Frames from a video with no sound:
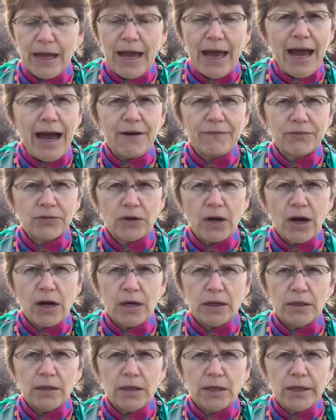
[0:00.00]
After
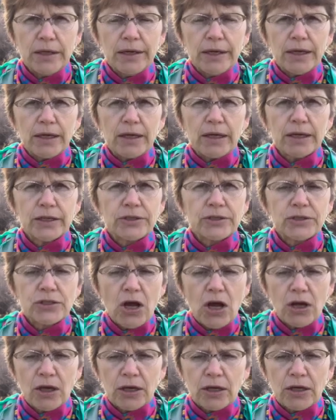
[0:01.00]
all,
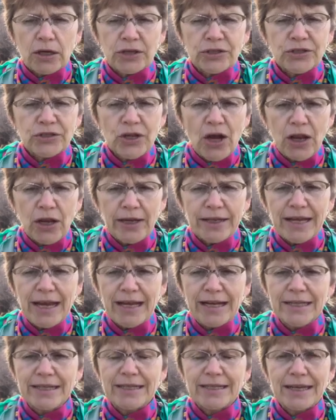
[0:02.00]

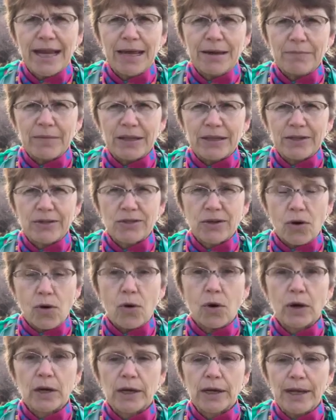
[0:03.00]
consolidated statements
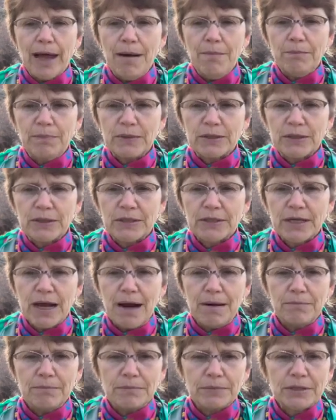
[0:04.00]
or lump
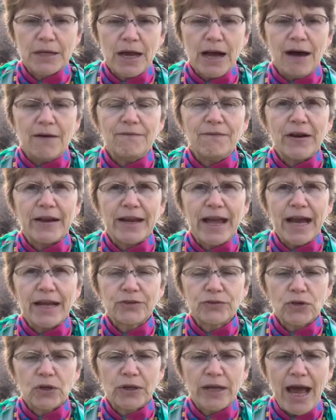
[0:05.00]
sums of
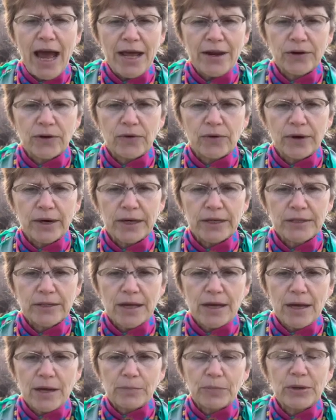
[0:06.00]
financial categories
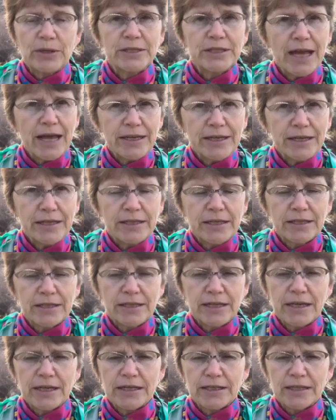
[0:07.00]
presented to
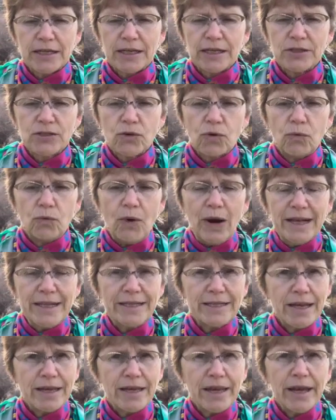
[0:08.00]
citizens
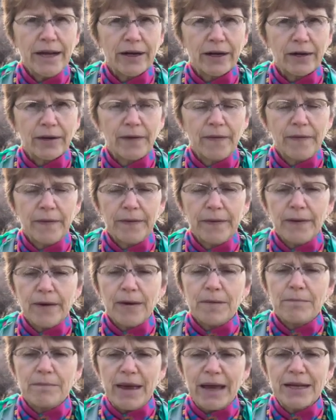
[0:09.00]
once a year
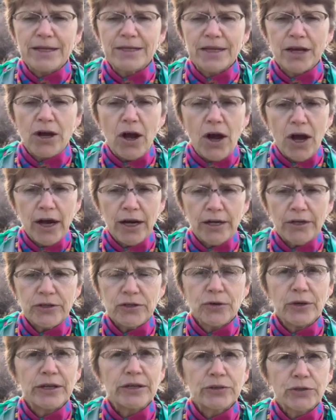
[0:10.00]
makes it hard
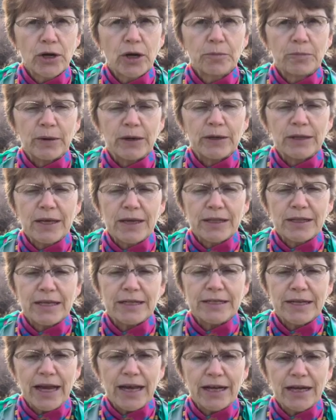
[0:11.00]
to interpret the
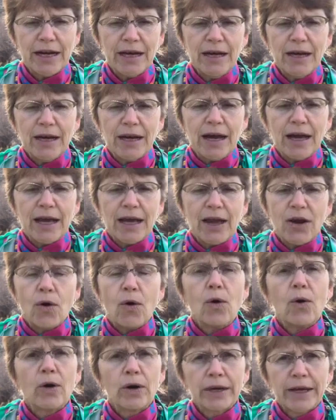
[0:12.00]
data
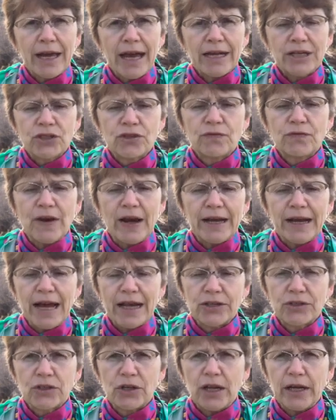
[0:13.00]
or catch
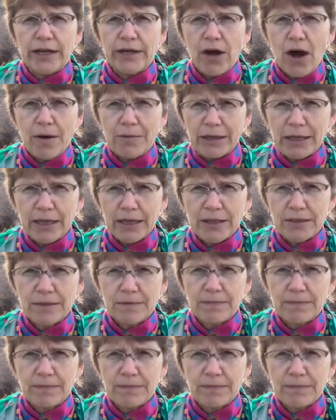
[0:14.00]
financial anomalies.